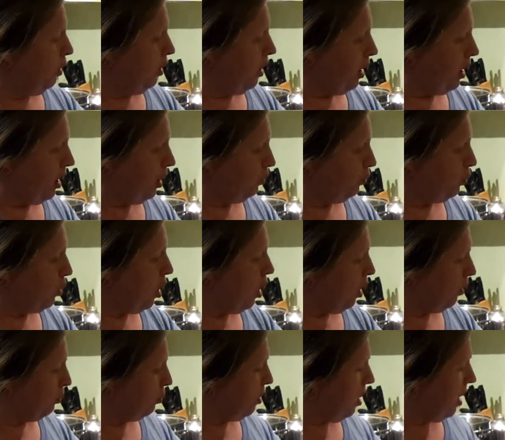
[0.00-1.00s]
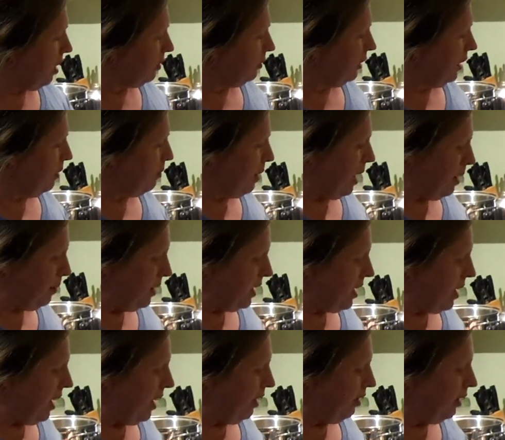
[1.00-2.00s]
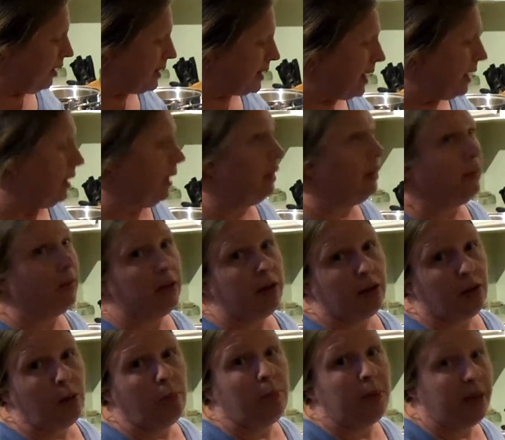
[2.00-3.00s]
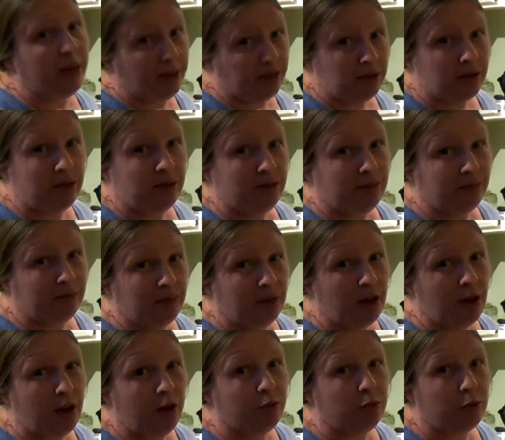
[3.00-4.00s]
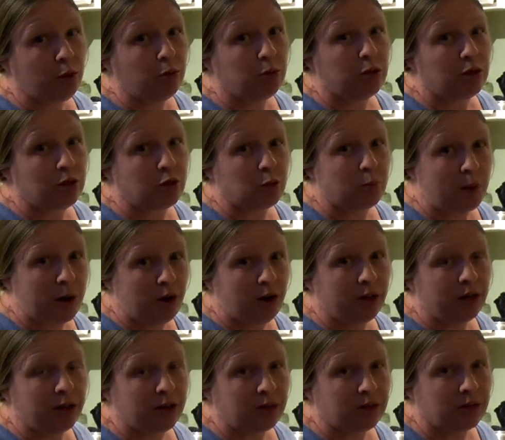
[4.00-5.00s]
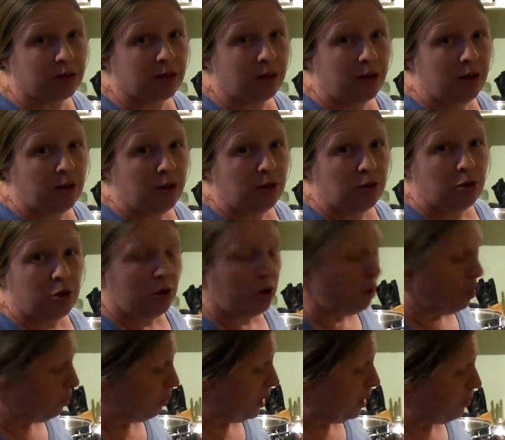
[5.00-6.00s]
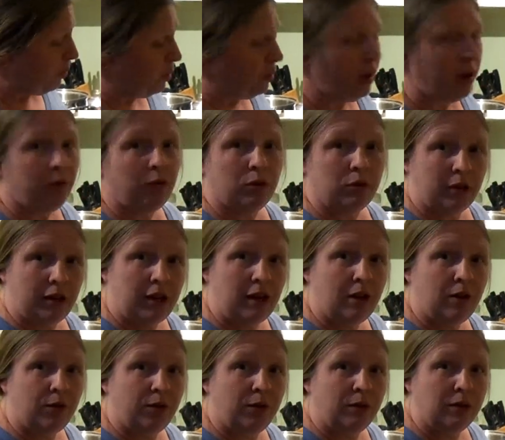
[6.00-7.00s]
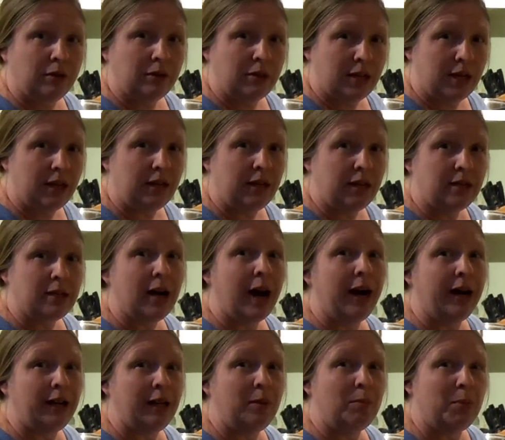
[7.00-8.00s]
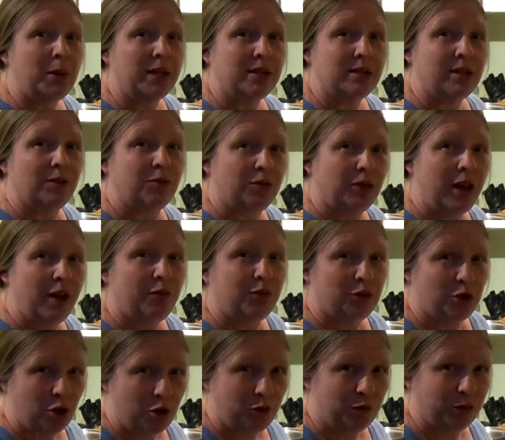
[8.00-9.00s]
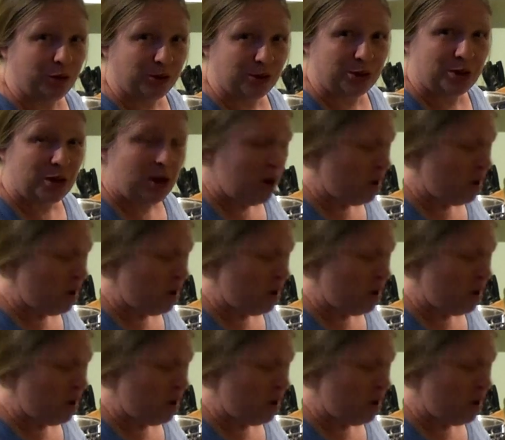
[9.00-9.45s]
uh, raw broccoli, baby carrots, and a little bit of roasted asparagus. Do your people ever leave teeny tiny bits of leftovers?